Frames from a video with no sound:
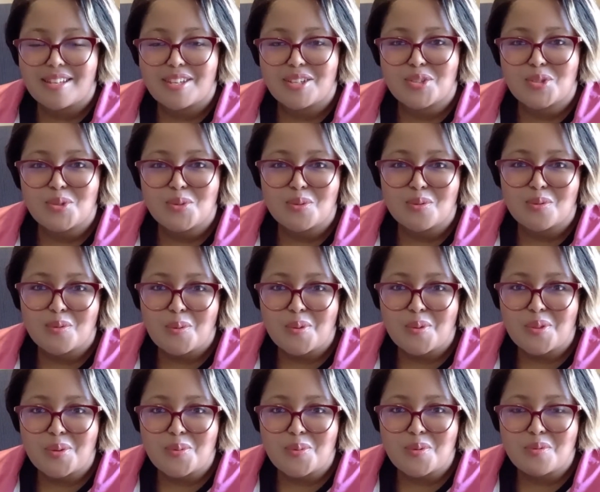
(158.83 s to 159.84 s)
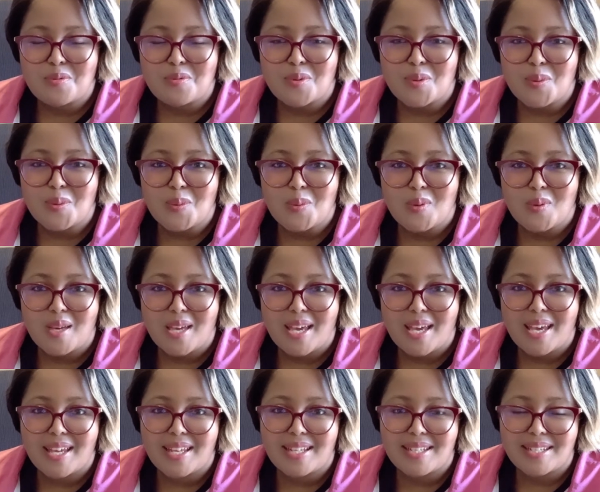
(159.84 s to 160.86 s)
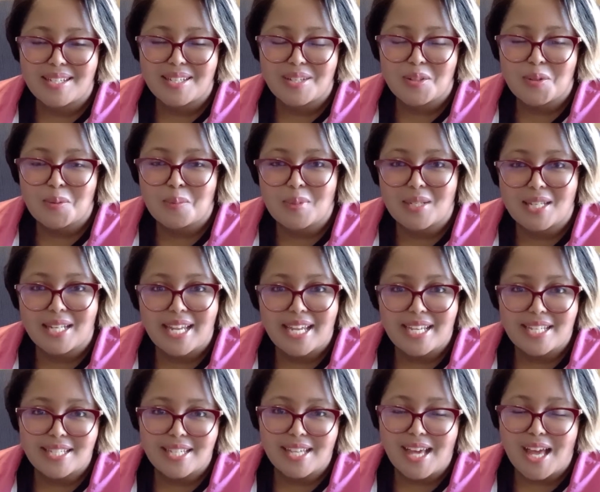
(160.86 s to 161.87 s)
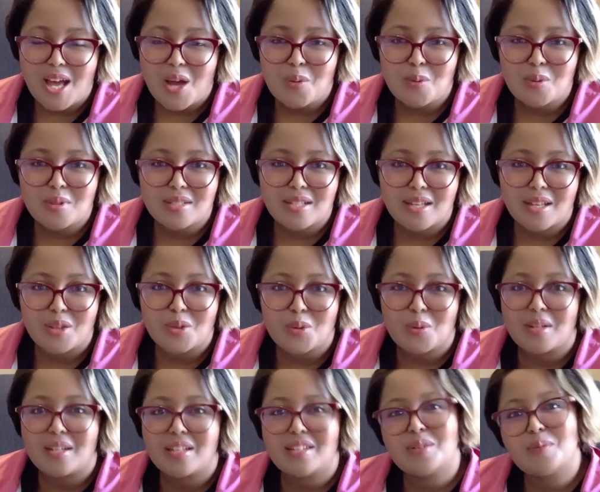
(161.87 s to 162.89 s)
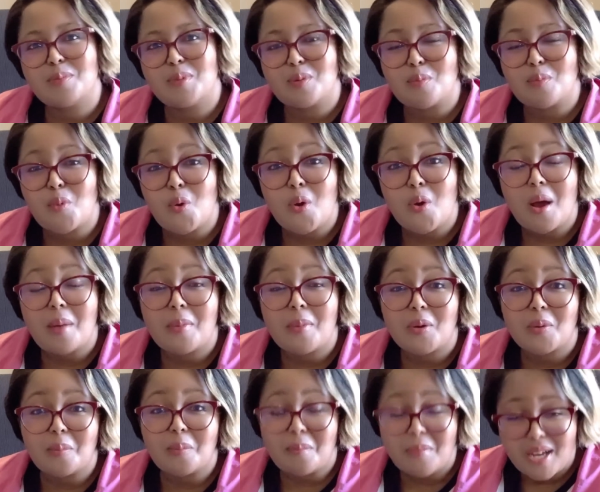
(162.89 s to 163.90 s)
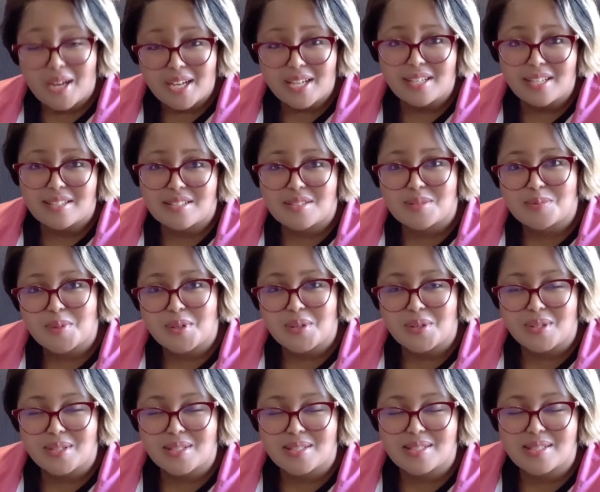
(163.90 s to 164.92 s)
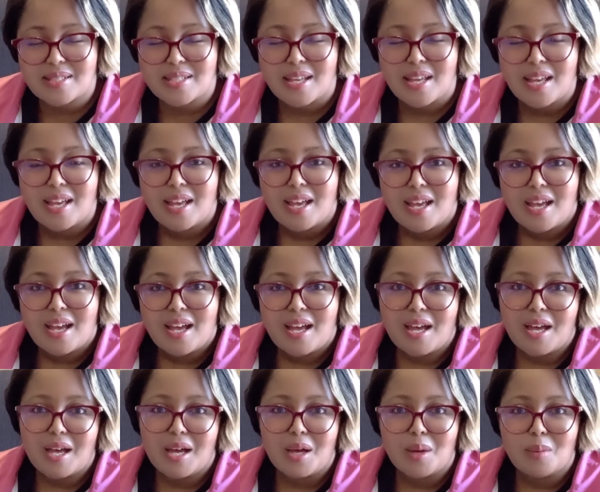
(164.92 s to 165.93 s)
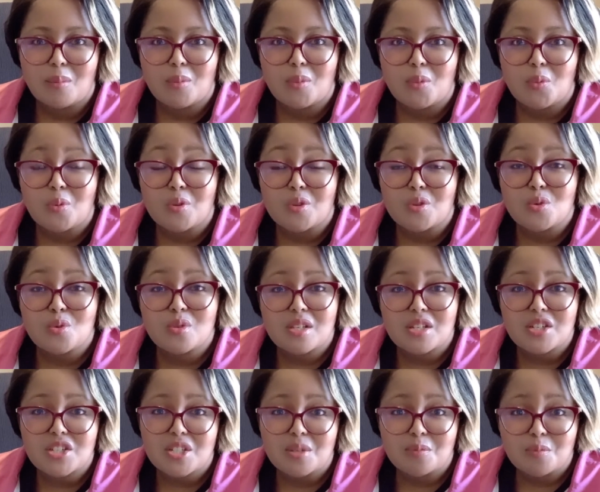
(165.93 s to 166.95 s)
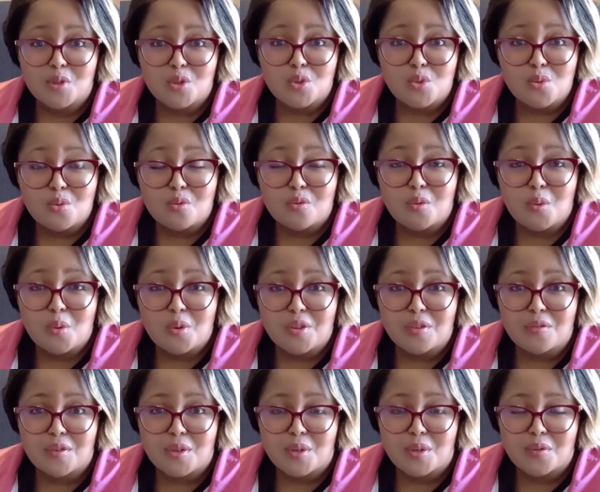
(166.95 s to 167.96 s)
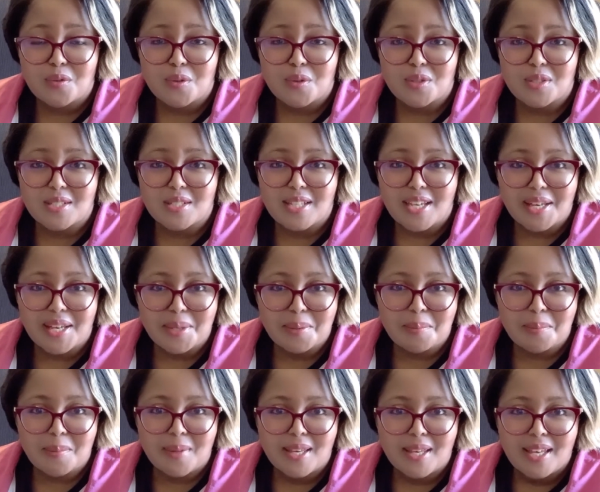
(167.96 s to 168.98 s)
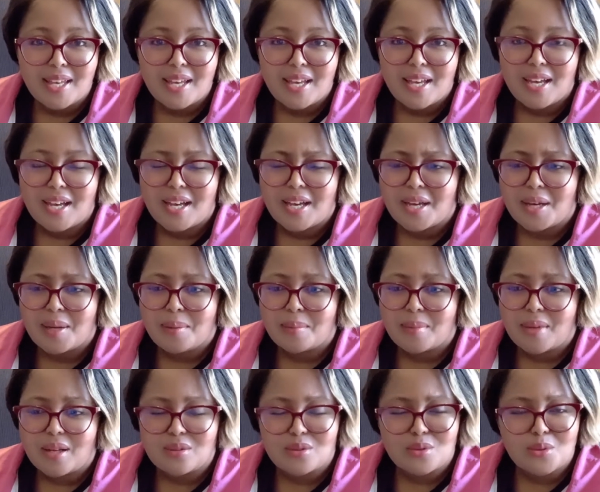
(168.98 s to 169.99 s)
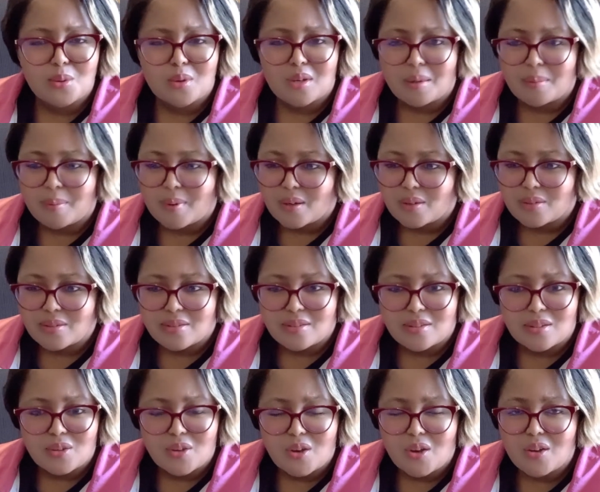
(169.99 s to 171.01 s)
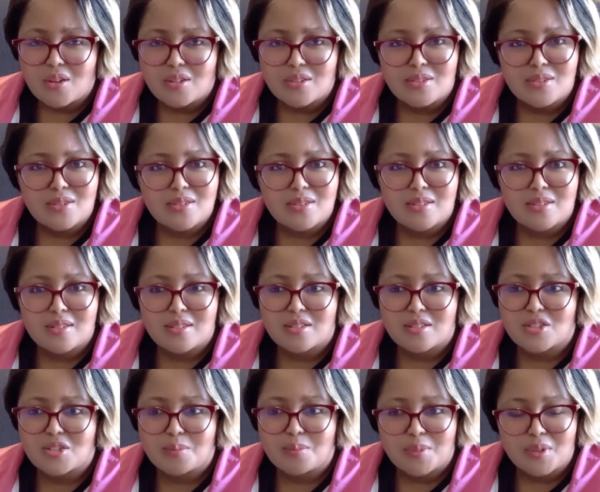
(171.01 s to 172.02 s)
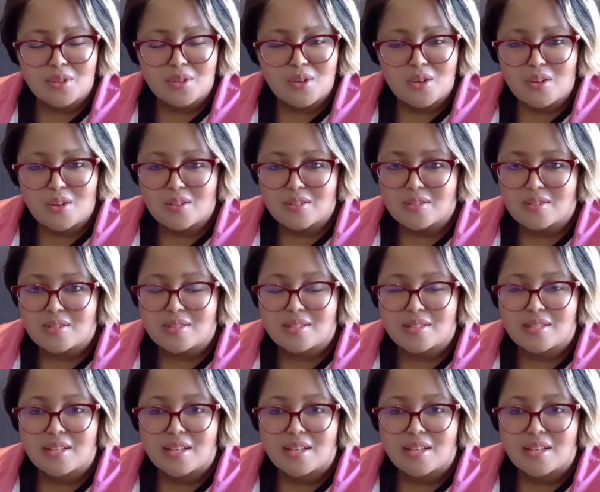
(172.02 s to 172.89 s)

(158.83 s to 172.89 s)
tuned for the review, and a little bit later, I will tell you a little bit more about my experience um, with using Shipito for the very first time. Um, I'll talk about the costs, the shipping costs,